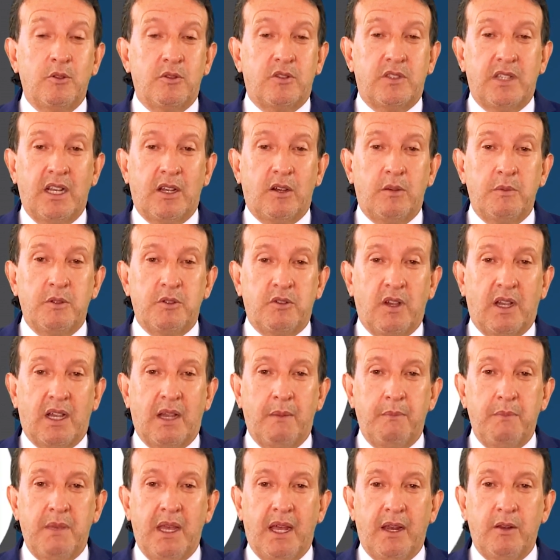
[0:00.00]
this
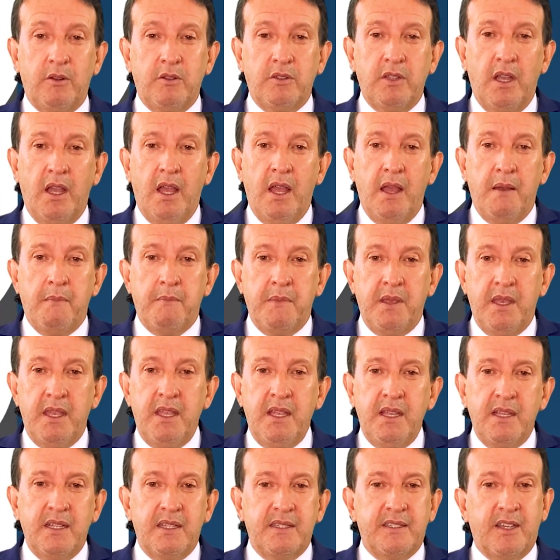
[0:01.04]
evolution occurs
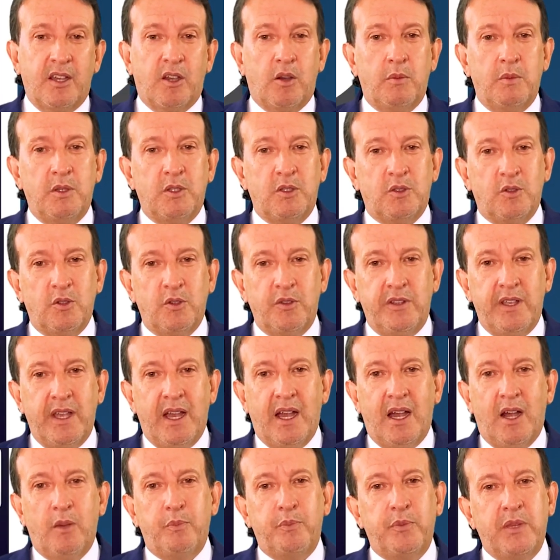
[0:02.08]
because these
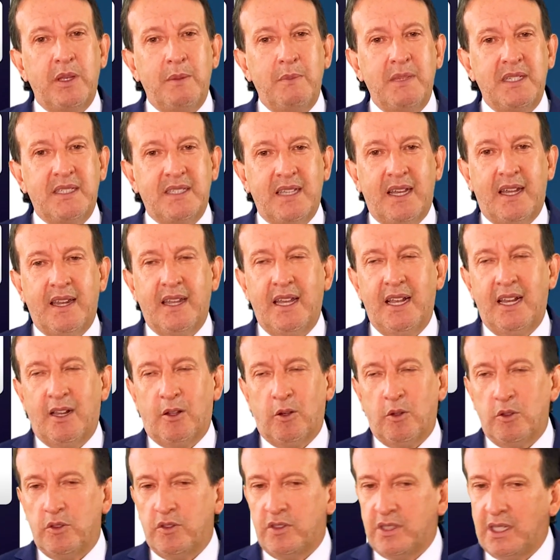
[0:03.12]
materials as
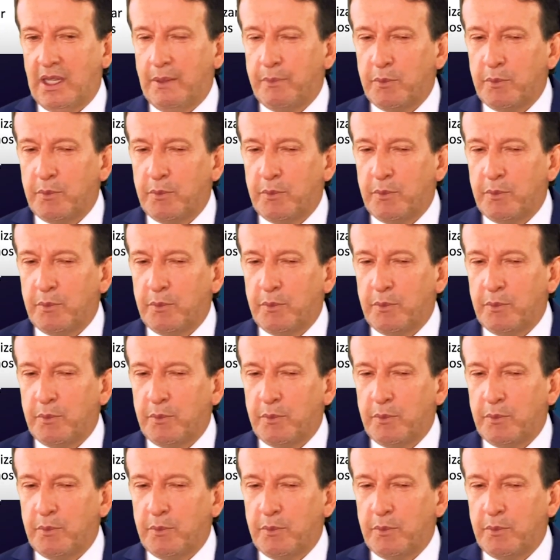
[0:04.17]
copolymers,